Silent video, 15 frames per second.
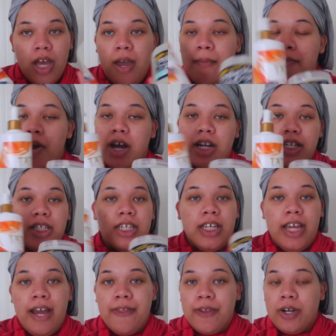products
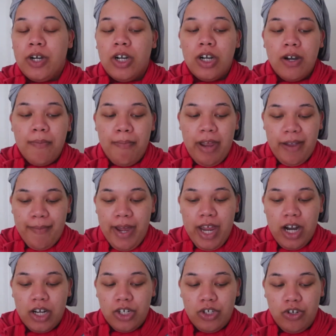together make my
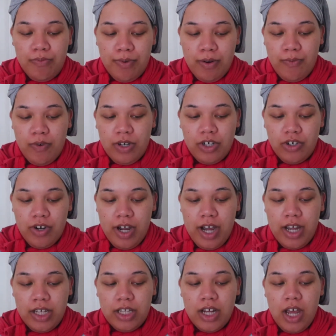hair super
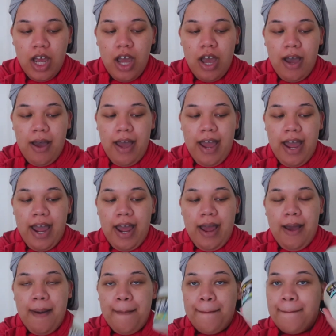moisturized
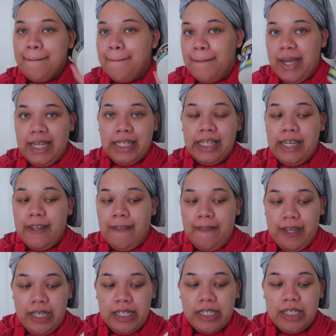and mainly
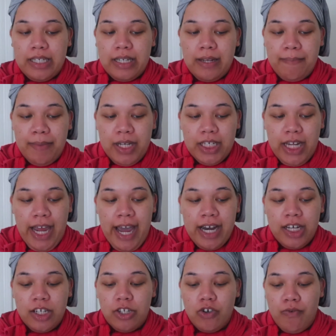this because I
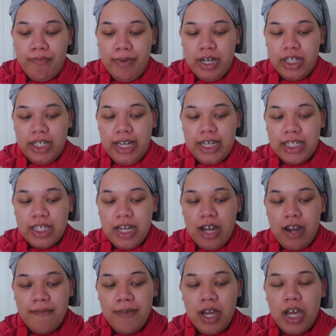added so much last
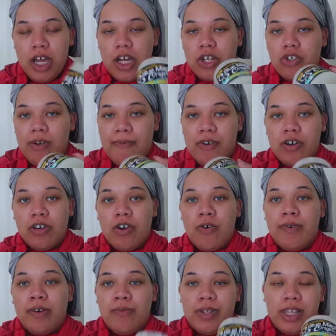time. So I'm gonna go
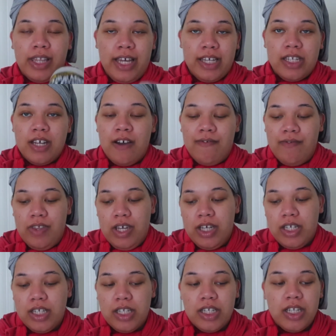in with less of
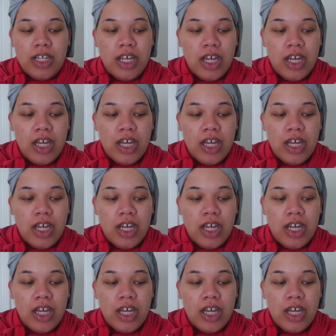this.